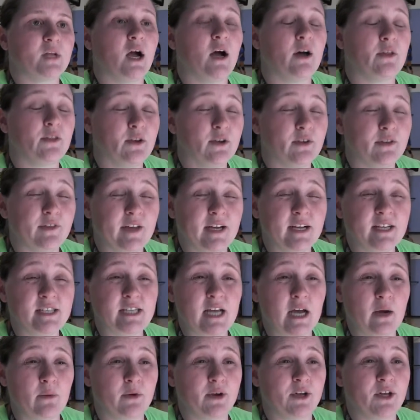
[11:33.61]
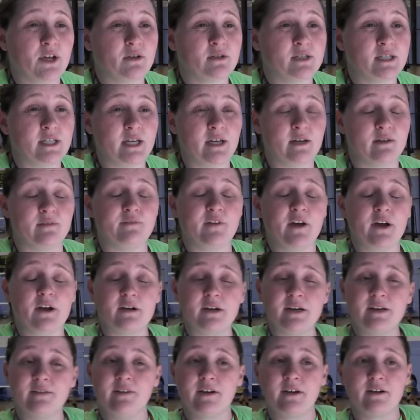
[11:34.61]
Other things that we're using,
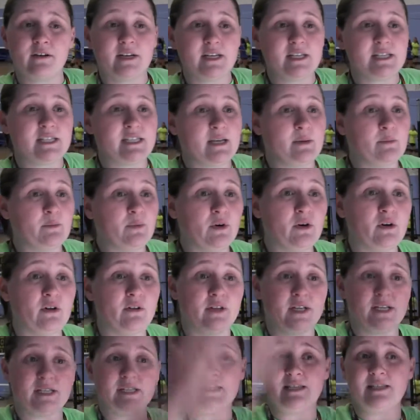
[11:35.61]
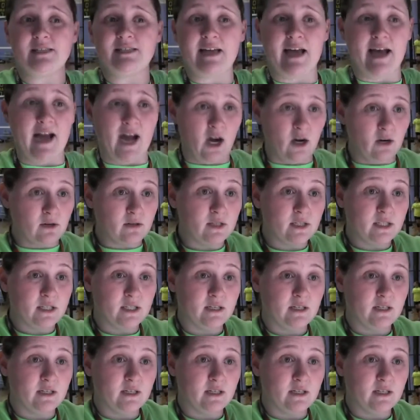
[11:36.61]
very, very simple. This is out.